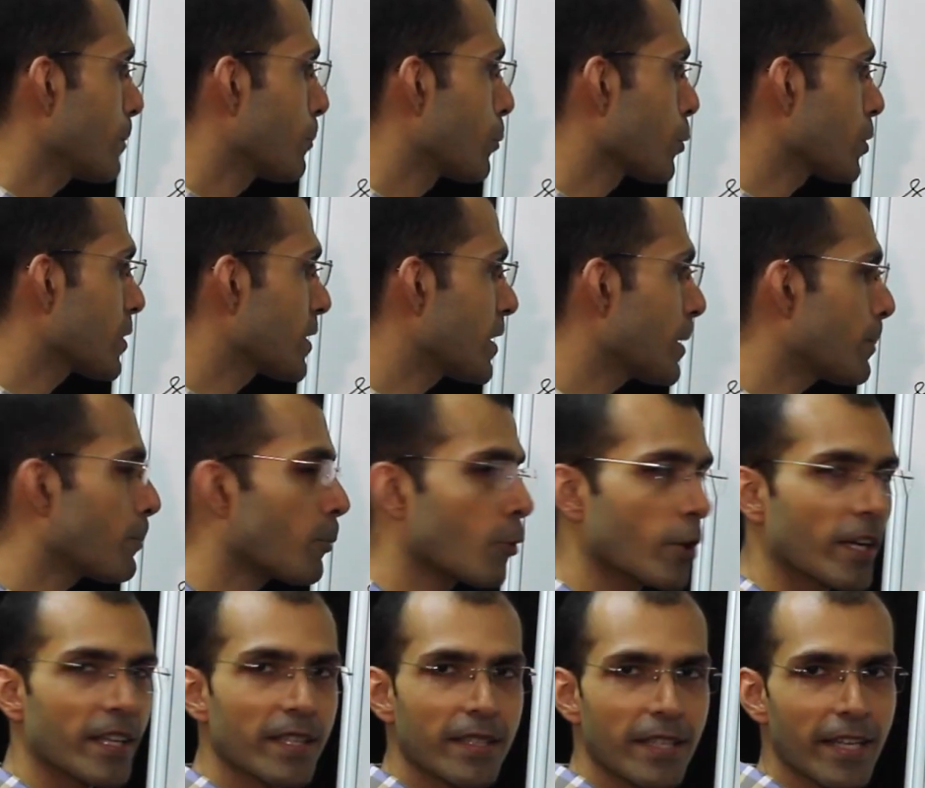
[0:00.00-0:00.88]
Put the
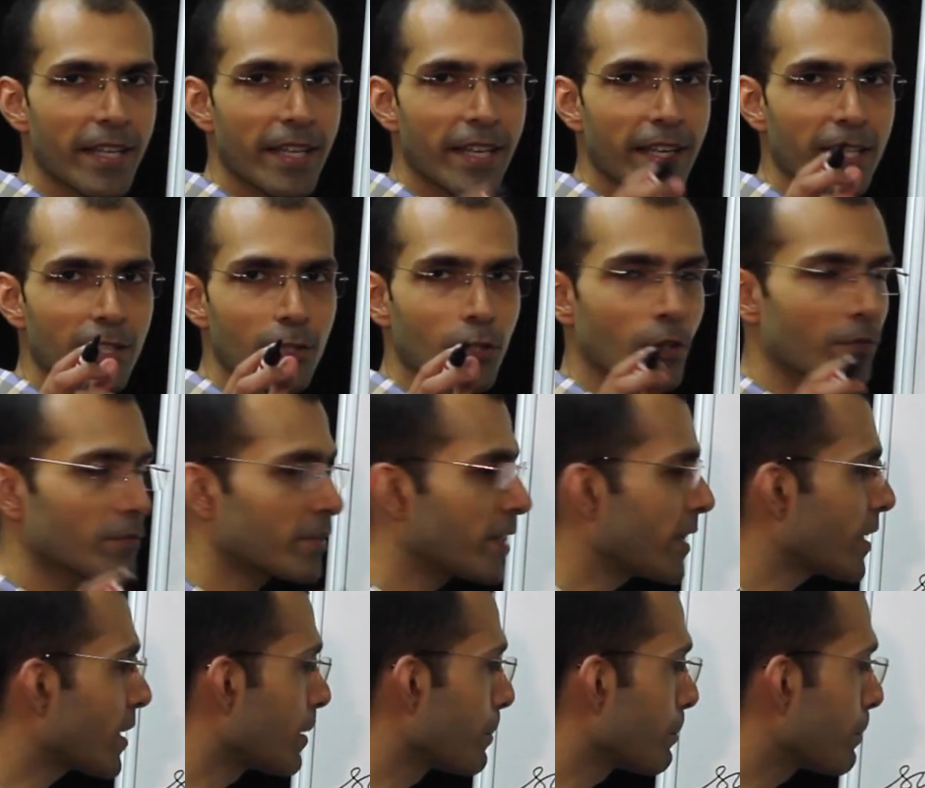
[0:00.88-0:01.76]
pointed edge of
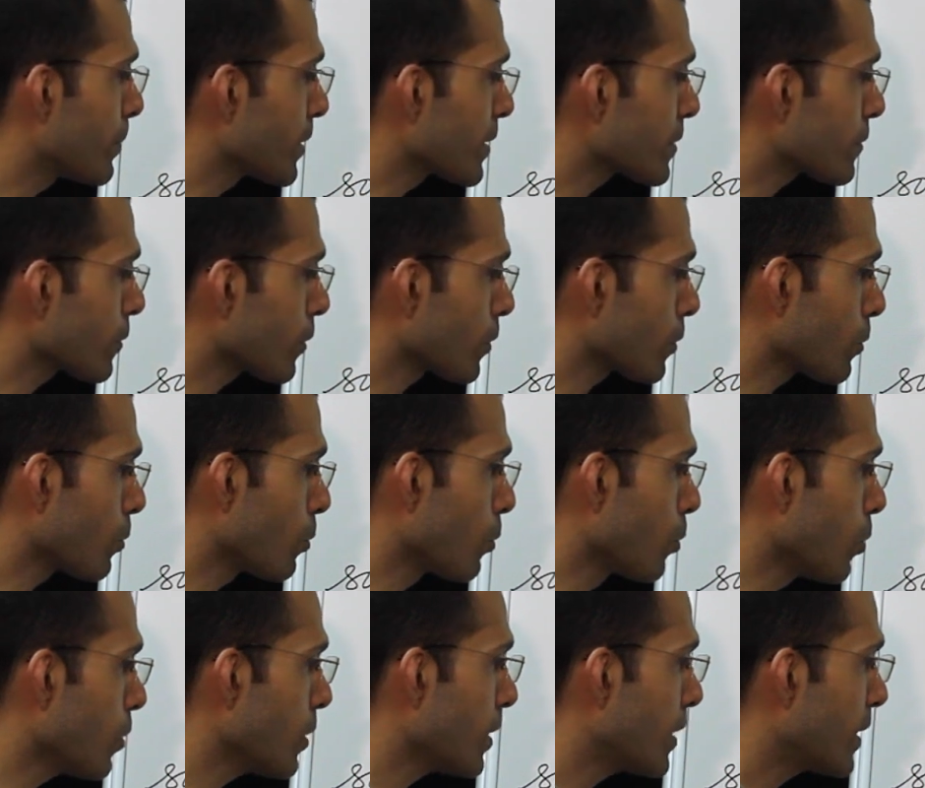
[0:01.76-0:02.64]
the compass on
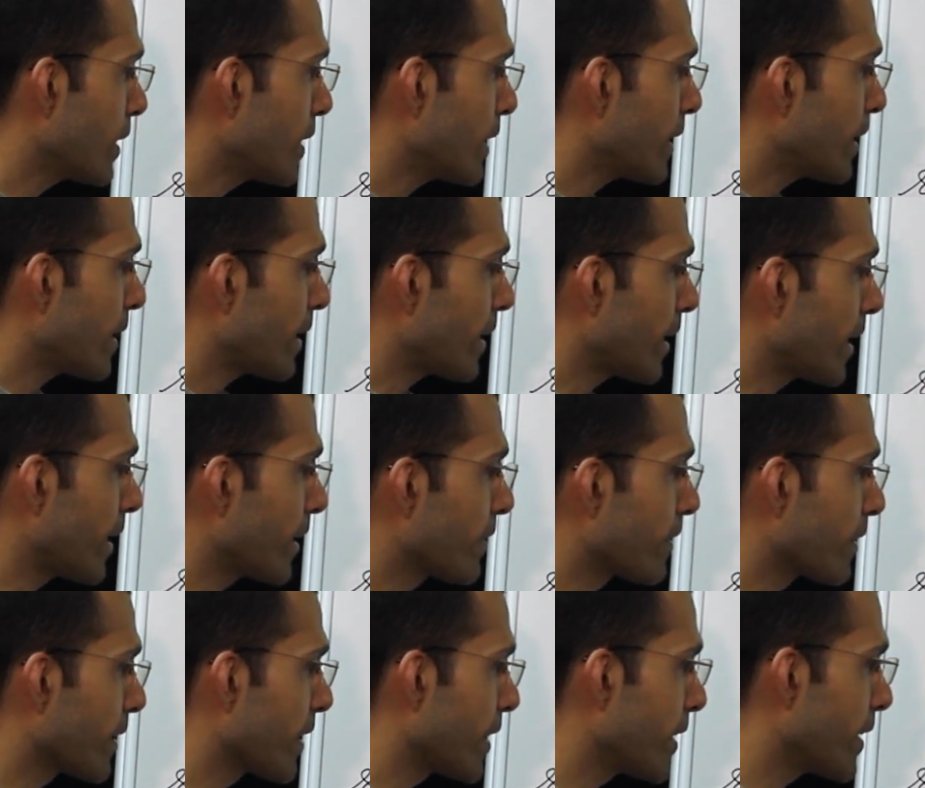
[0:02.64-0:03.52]
O
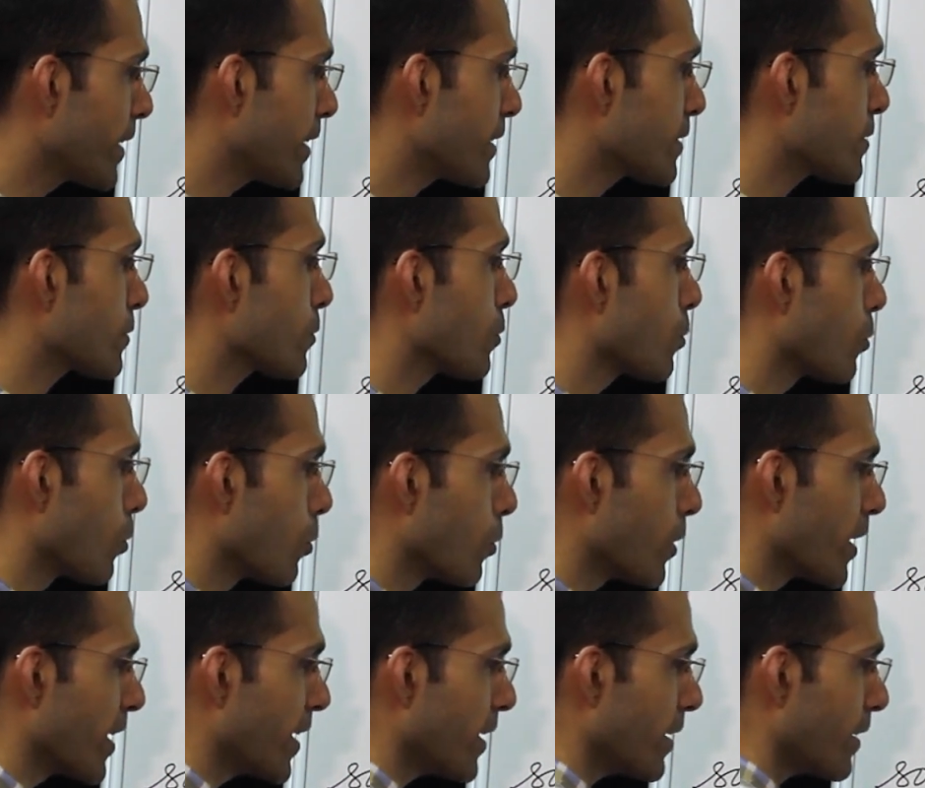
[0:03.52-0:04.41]
and radius
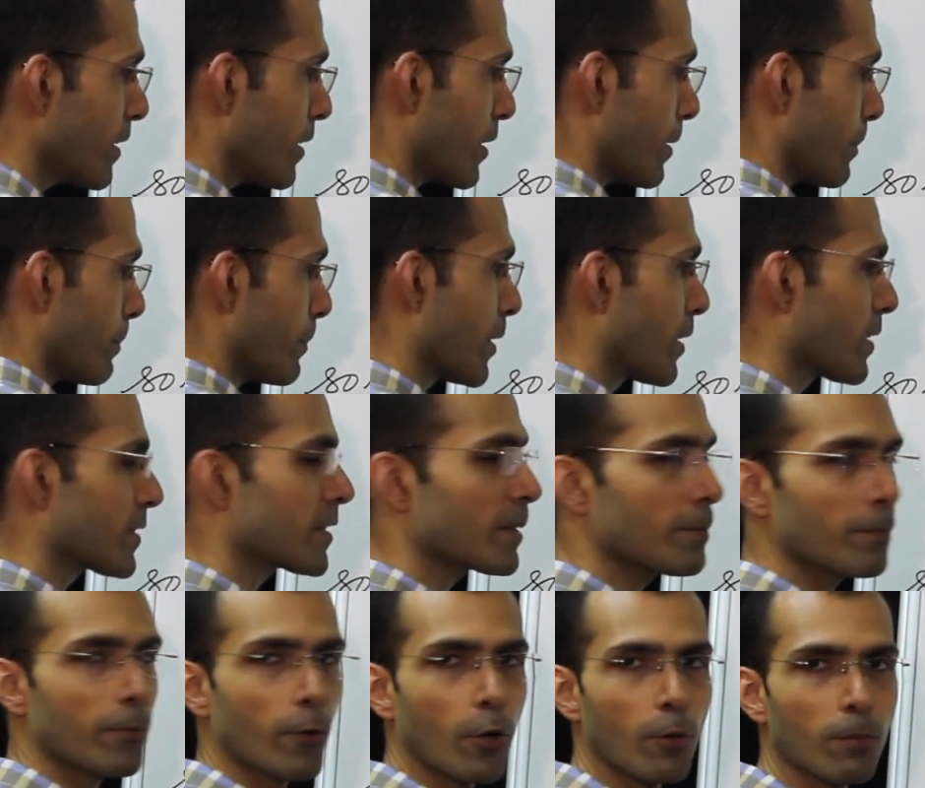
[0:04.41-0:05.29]
OA, because
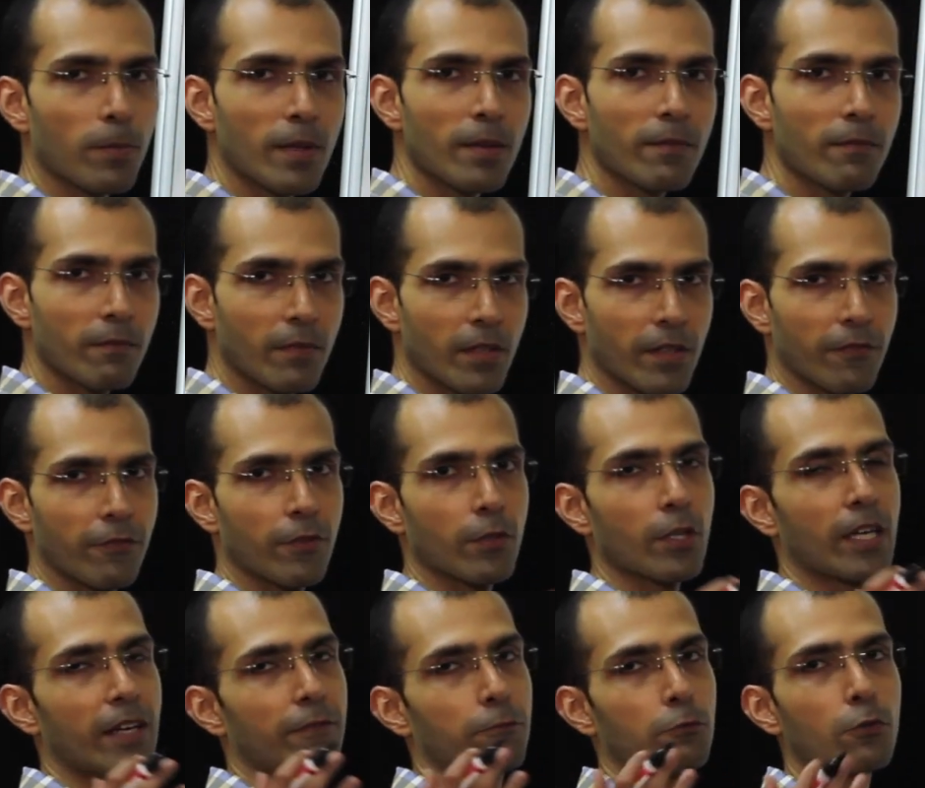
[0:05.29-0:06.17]
the problem, if
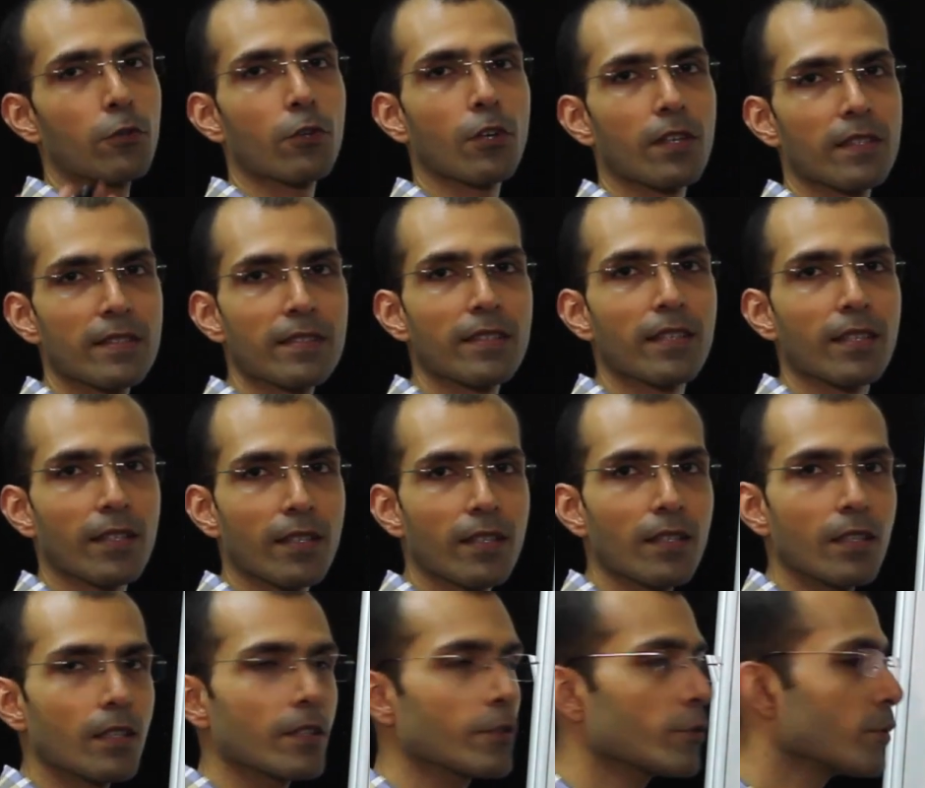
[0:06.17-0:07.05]
you have to draw a
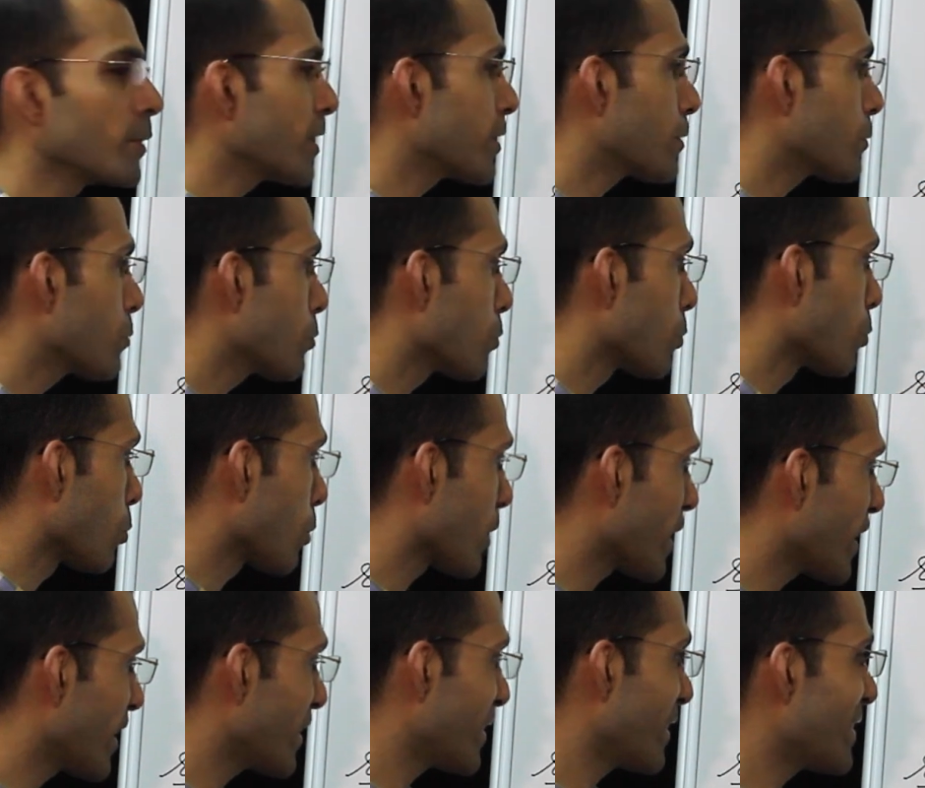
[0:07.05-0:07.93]
circle, you need to
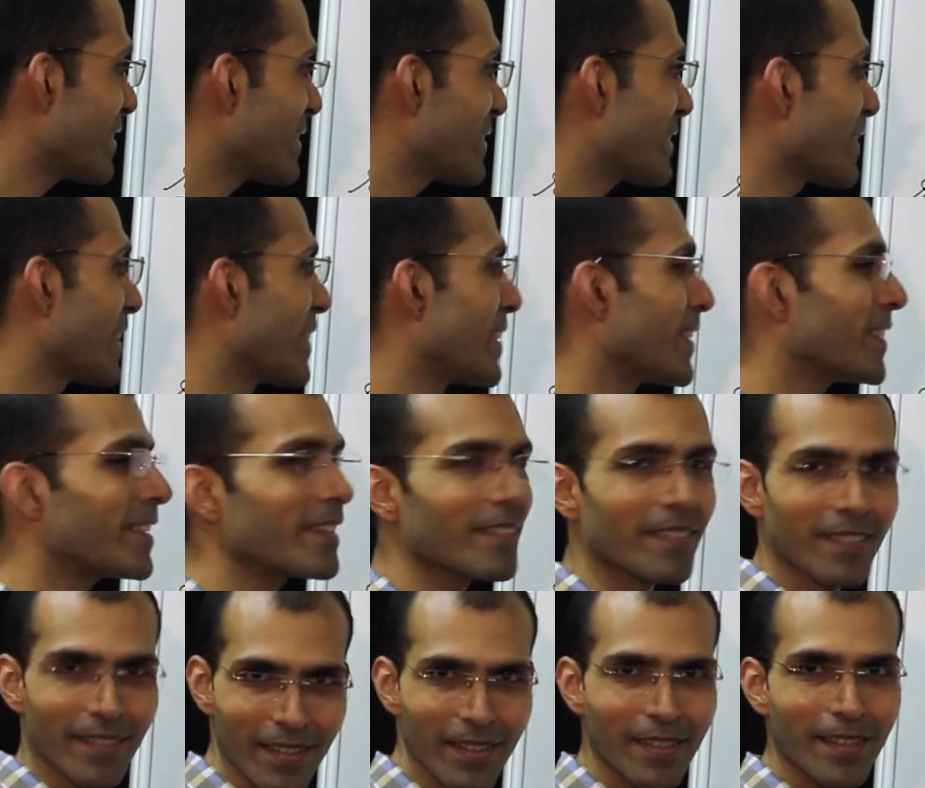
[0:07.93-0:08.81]
locate its
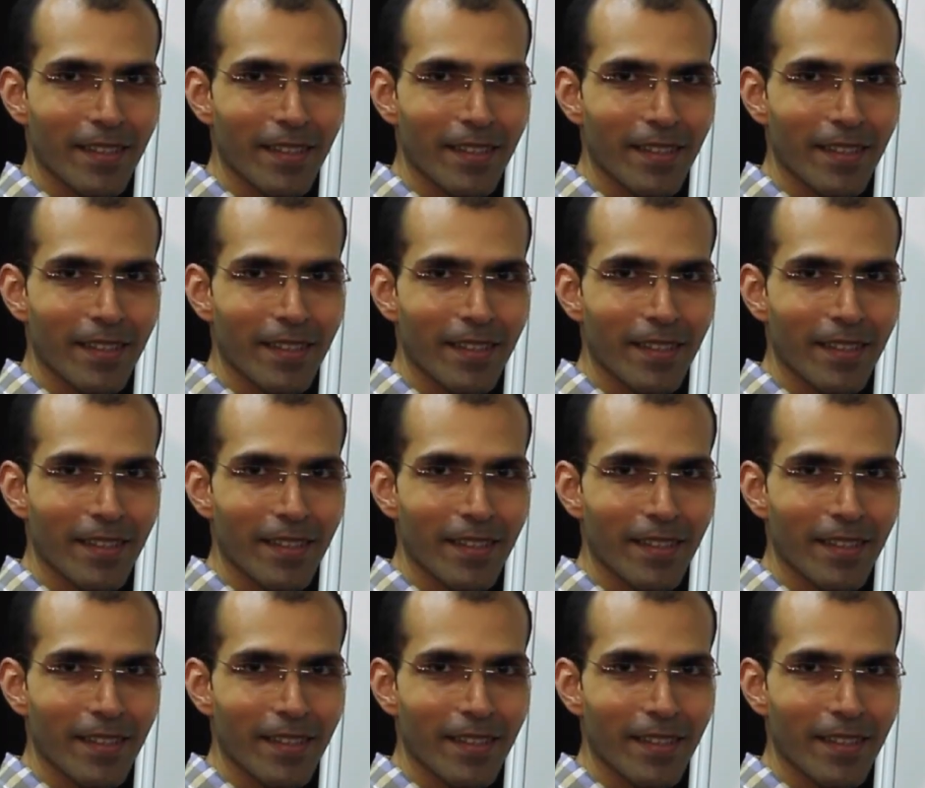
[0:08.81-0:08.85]
center.